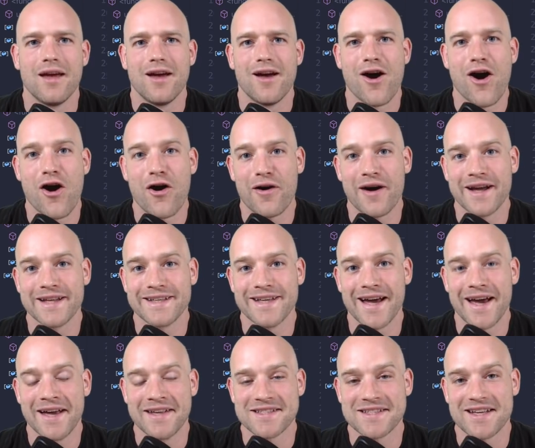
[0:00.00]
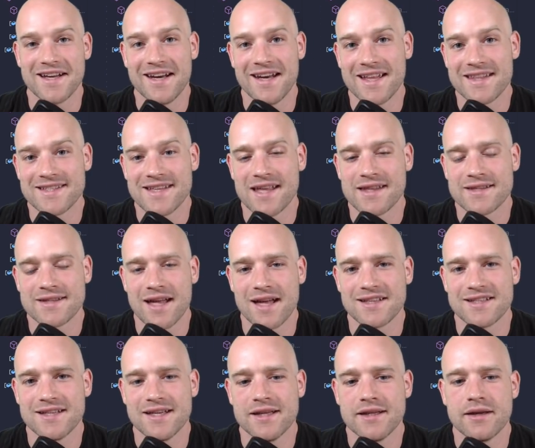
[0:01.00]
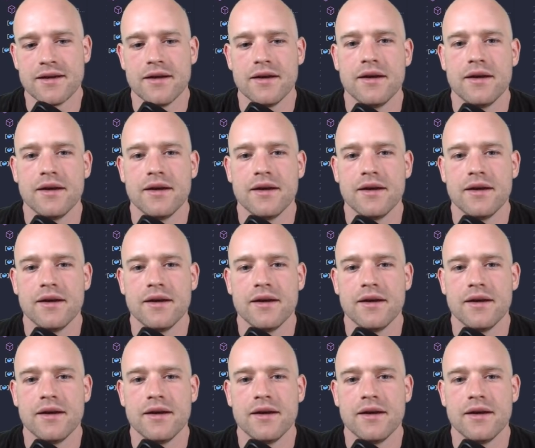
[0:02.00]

Alright guys, let's get started.